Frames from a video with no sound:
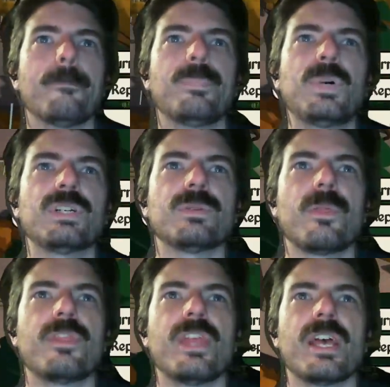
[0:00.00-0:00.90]
But
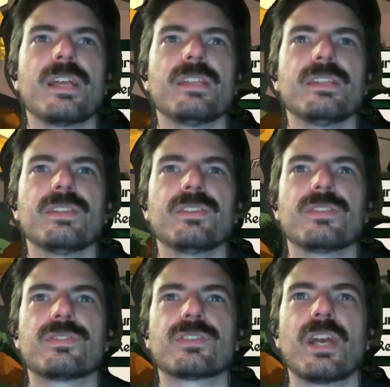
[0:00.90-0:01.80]
that is
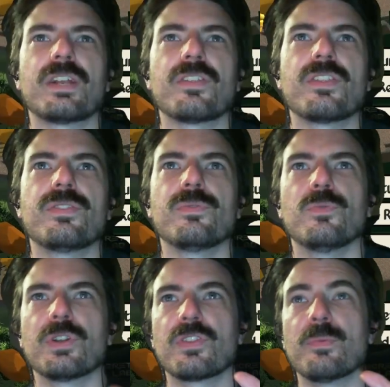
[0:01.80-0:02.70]
kind of
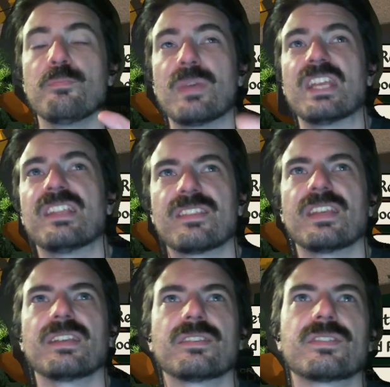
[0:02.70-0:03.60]
one of the main
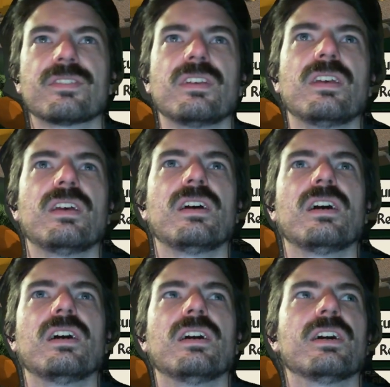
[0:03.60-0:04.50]
things
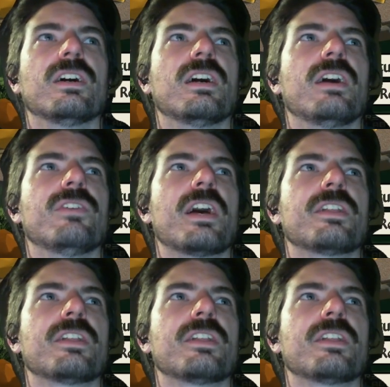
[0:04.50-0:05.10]
I've added